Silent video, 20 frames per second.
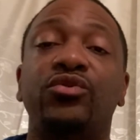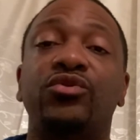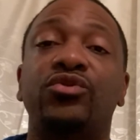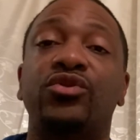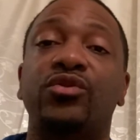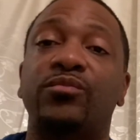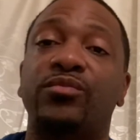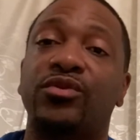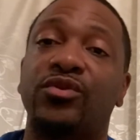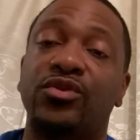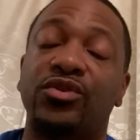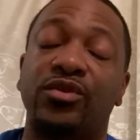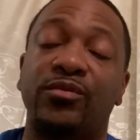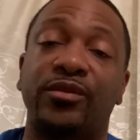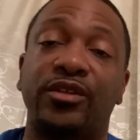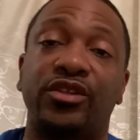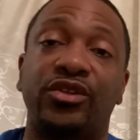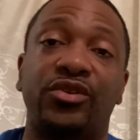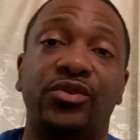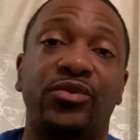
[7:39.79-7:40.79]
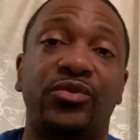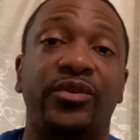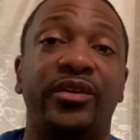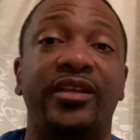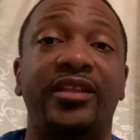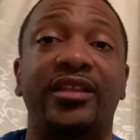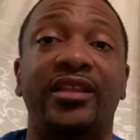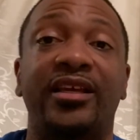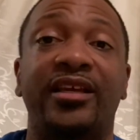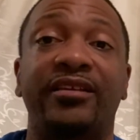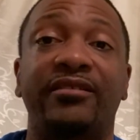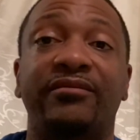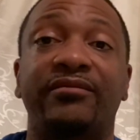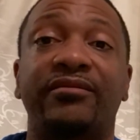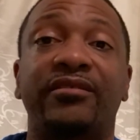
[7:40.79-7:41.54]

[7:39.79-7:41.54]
supposed to be doing in life.